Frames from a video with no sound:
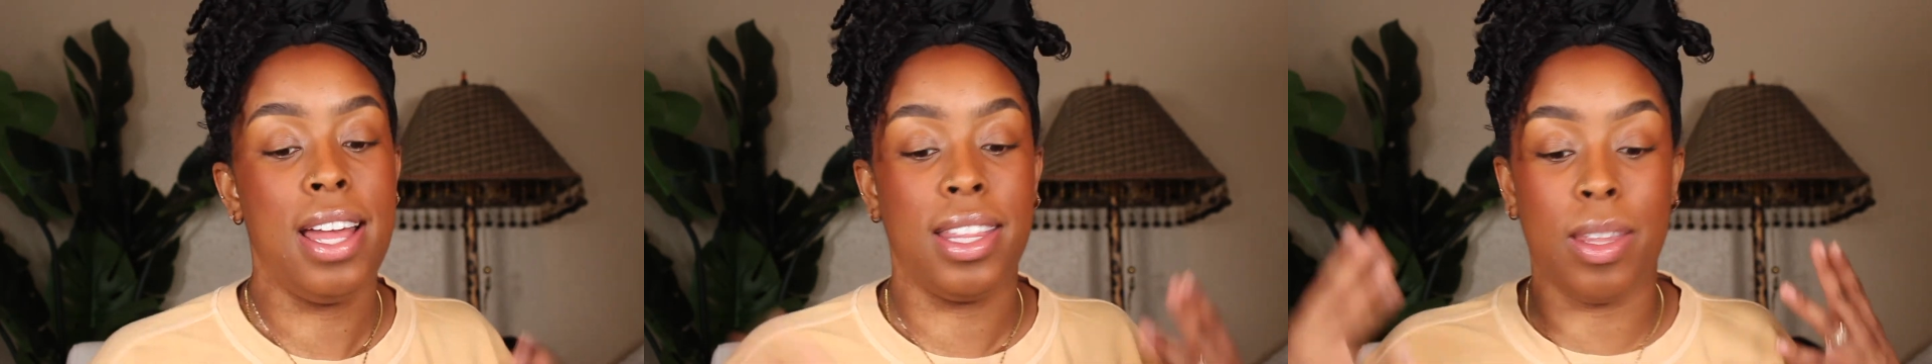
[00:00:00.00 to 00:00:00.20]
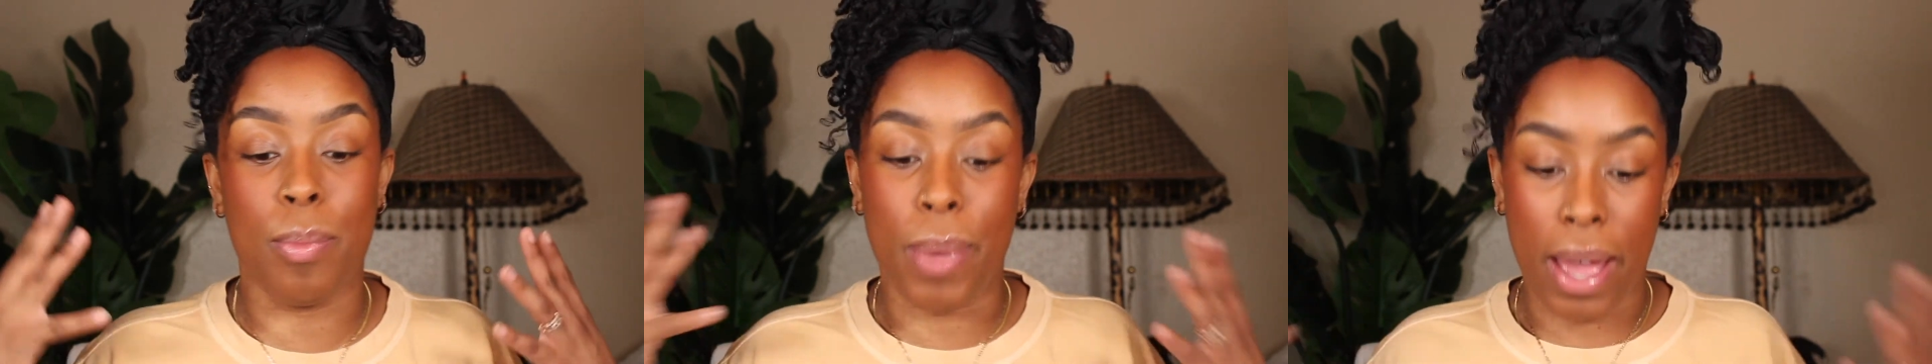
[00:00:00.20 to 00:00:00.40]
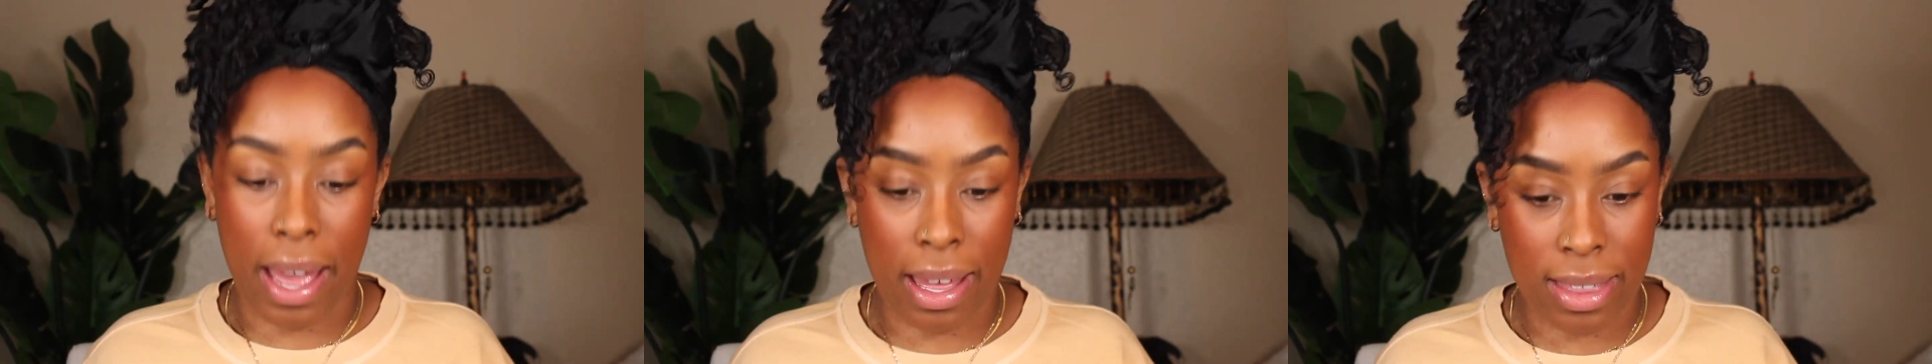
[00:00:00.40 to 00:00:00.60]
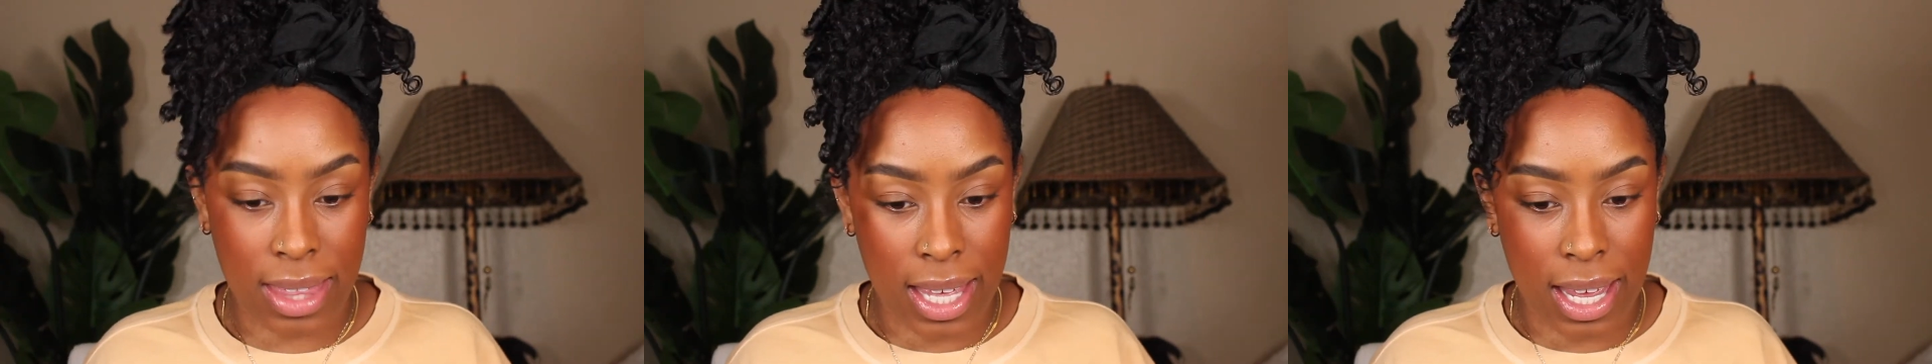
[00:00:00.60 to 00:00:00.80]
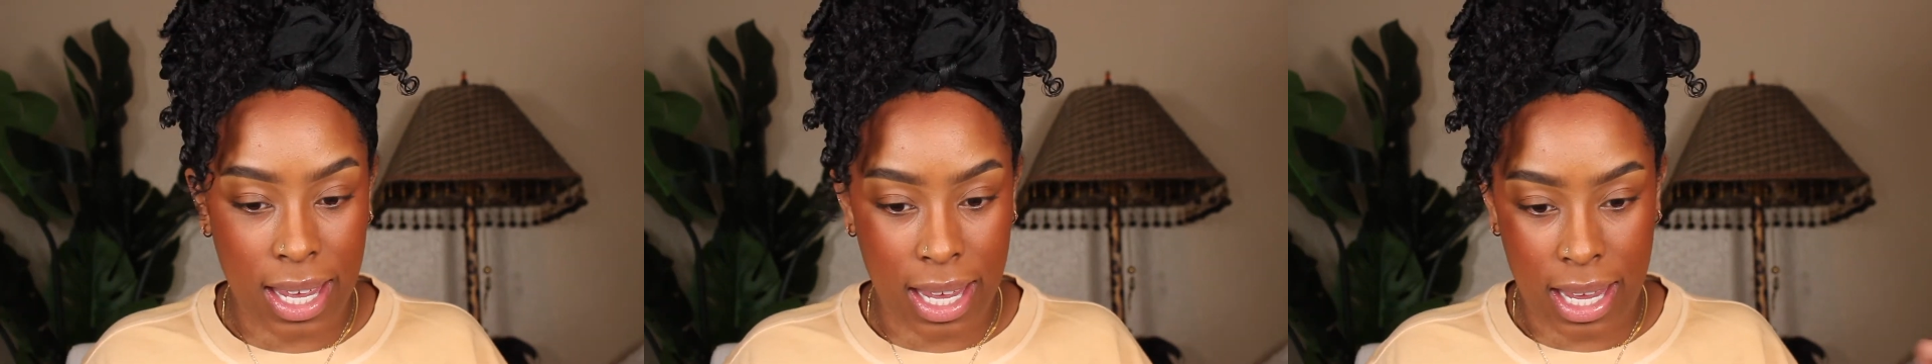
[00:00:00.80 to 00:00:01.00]
The bad
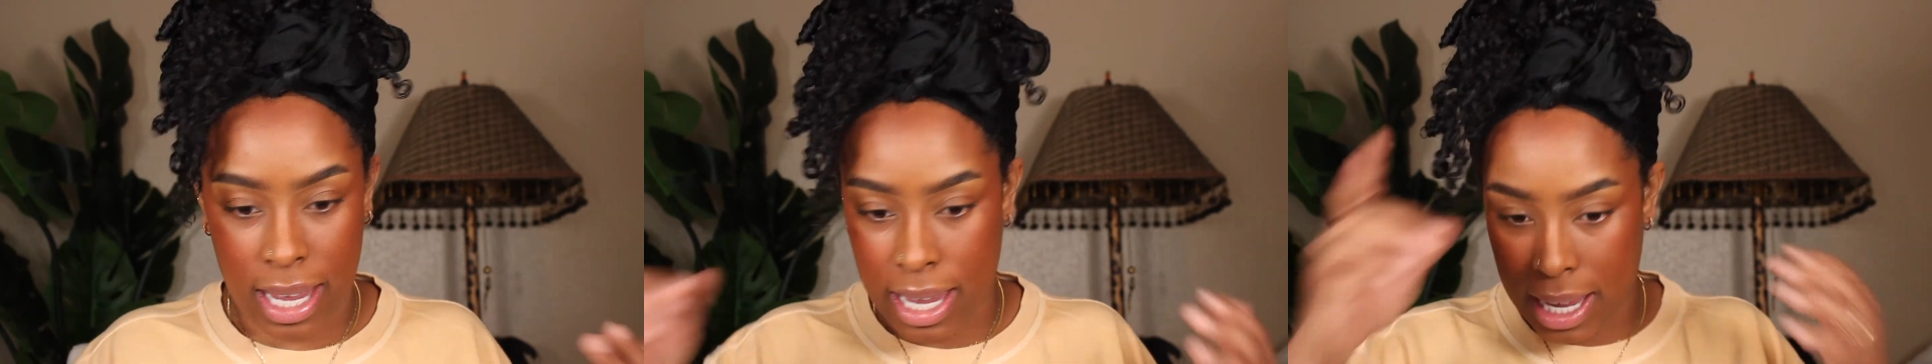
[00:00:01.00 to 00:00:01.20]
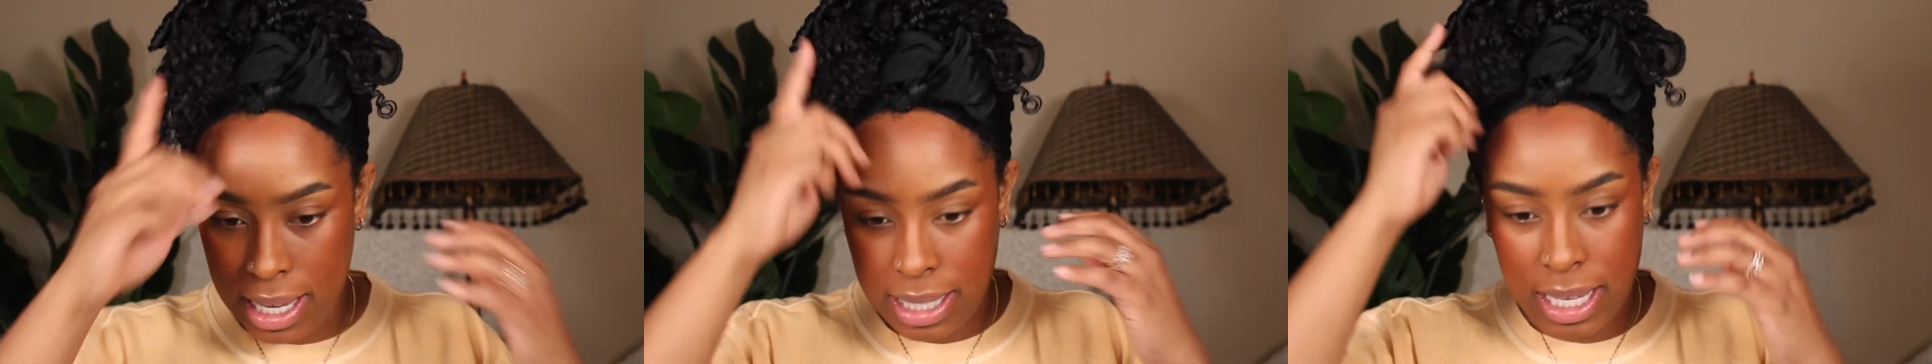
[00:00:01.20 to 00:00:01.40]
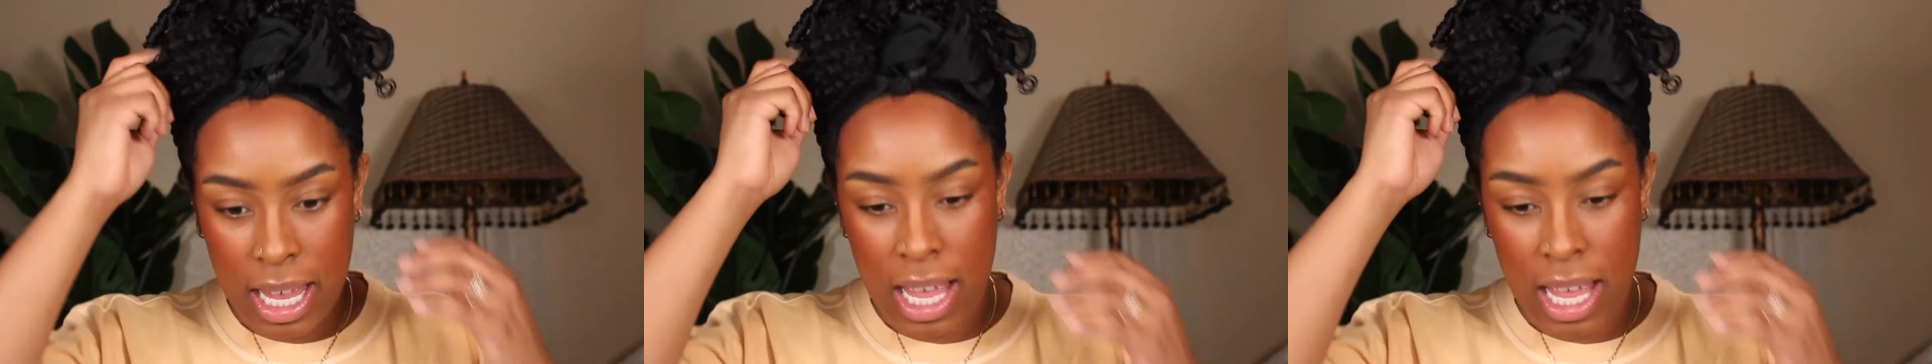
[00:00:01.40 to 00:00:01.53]
thing is,